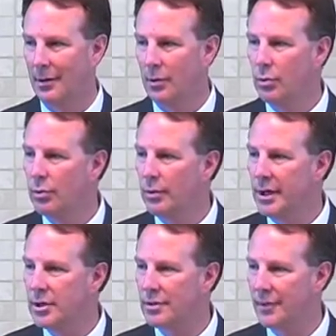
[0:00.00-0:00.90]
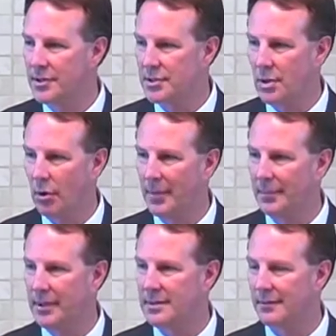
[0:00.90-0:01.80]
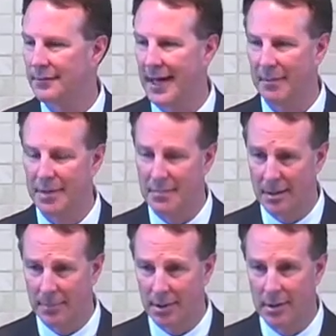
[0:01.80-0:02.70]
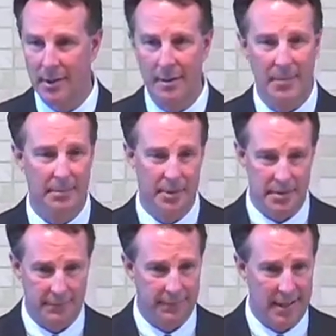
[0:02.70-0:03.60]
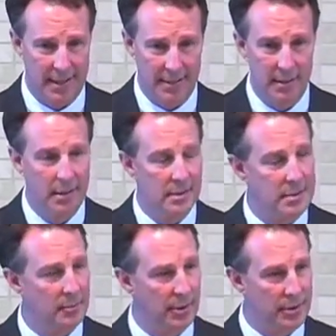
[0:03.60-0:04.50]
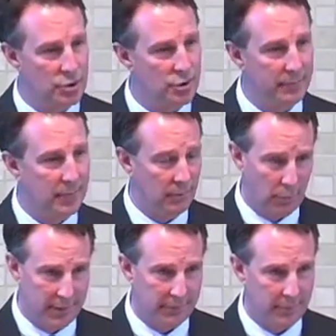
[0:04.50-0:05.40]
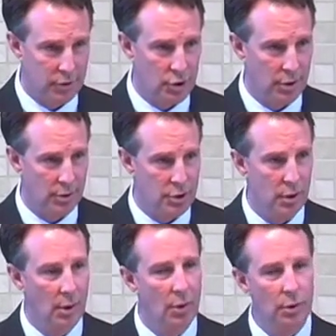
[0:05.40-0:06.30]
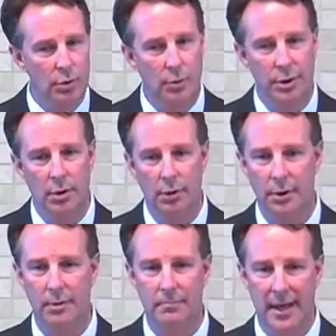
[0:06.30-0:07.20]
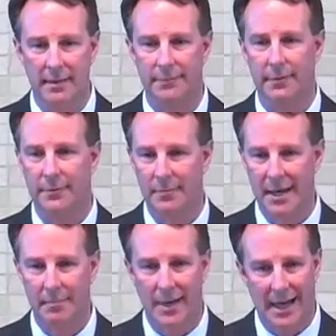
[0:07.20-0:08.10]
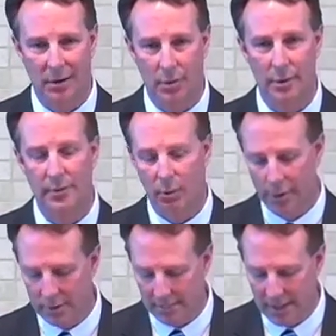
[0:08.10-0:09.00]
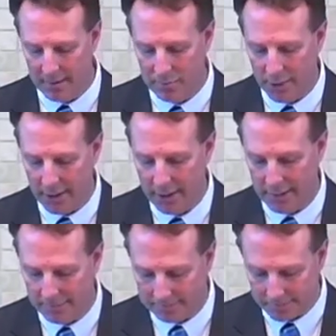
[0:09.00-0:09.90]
Who do each of us know? Maybe it's a family member, maybe it's a friend, someone that's drifted away from the church. Who do we know that could benefit from that power that we can maybe bring in?